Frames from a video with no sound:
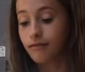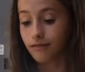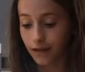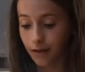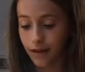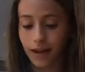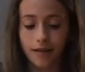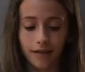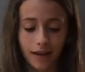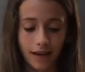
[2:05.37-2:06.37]
There we go.
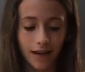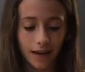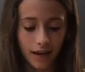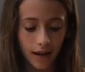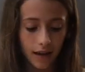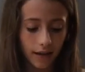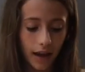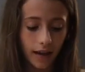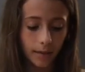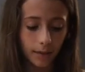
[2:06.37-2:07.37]
And
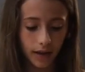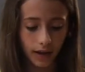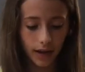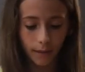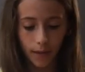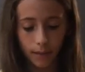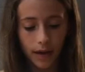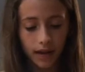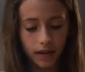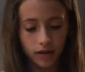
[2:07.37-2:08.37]
then I'm gonna get my
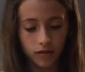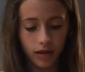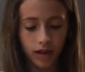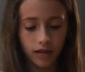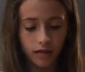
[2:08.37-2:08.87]
pink string